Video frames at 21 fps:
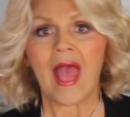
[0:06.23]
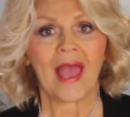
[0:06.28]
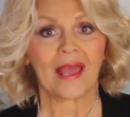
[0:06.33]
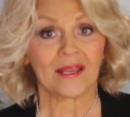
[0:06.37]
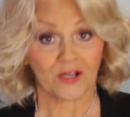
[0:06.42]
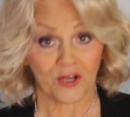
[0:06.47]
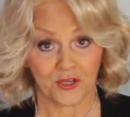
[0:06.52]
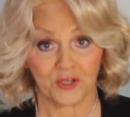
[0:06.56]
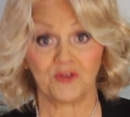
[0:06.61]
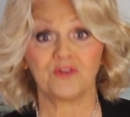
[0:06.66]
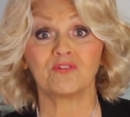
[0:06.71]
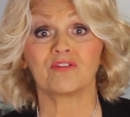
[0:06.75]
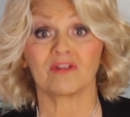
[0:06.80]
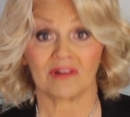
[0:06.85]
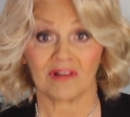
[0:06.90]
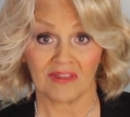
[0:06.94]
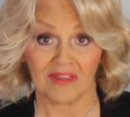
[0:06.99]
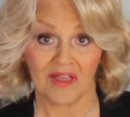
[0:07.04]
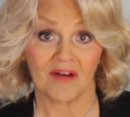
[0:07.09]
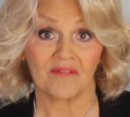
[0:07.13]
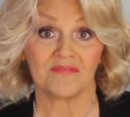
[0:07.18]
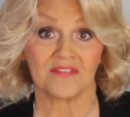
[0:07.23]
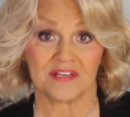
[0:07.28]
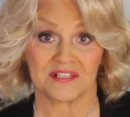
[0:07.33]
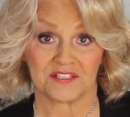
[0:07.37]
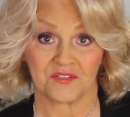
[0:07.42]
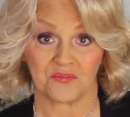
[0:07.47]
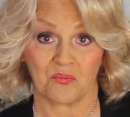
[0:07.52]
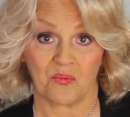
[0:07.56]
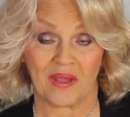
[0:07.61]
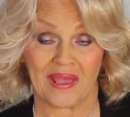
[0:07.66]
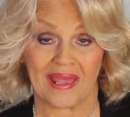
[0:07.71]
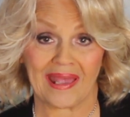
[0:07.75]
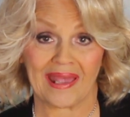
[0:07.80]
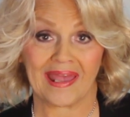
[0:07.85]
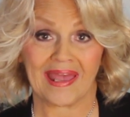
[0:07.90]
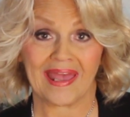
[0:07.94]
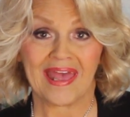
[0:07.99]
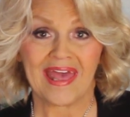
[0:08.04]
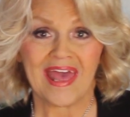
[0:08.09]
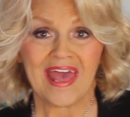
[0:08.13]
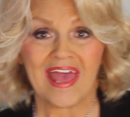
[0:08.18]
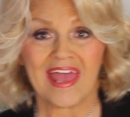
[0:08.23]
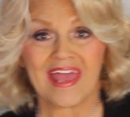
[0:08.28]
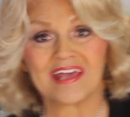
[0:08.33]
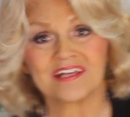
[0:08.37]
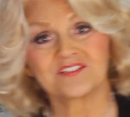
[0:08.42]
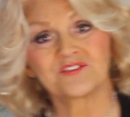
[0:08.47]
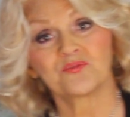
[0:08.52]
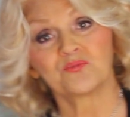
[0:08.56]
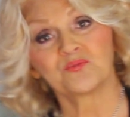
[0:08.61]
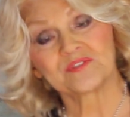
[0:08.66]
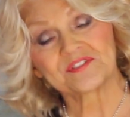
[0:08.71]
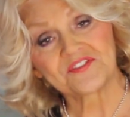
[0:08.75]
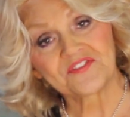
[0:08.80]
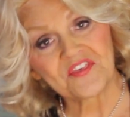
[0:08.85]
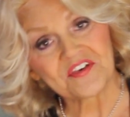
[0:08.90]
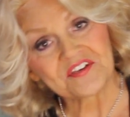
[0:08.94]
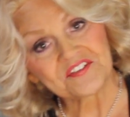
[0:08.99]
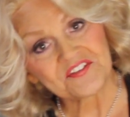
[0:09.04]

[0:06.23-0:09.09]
and are you going to love this wig? It's the